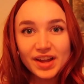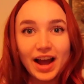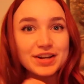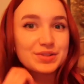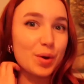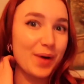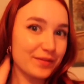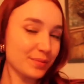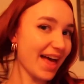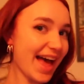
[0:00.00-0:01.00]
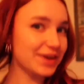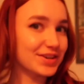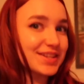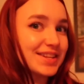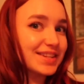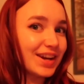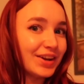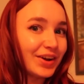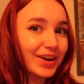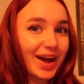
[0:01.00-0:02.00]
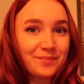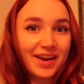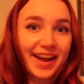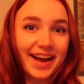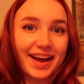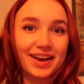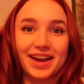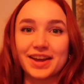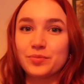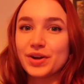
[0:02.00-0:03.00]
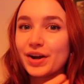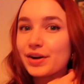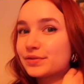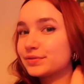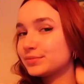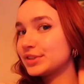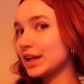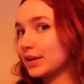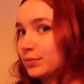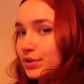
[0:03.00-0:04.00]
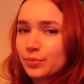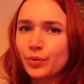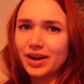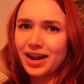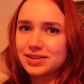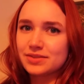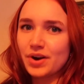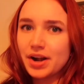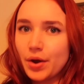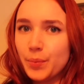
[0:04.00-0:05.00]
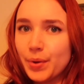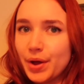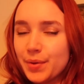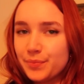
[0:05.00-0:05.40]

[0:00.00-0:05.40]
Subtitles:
I just got back from the hairdresser's. Look at my hair. Okay, we're kind of dealing with some weird lighting right now, but